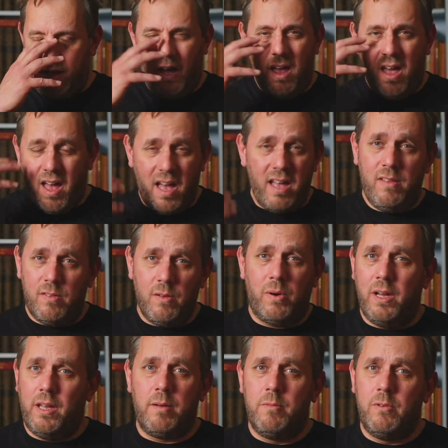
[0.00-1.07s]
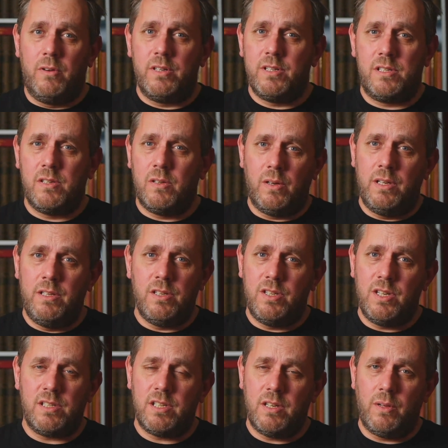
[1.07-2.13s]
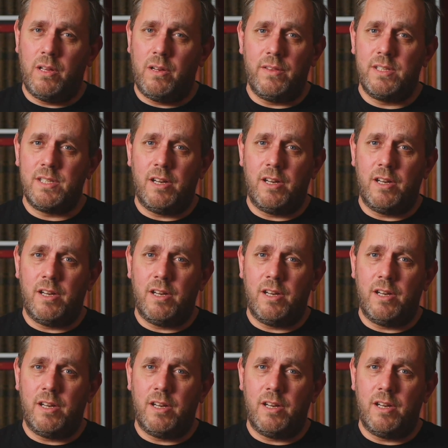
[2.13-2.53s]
hate the way Kimuras are taught in jiu-jitsu a lot of the time.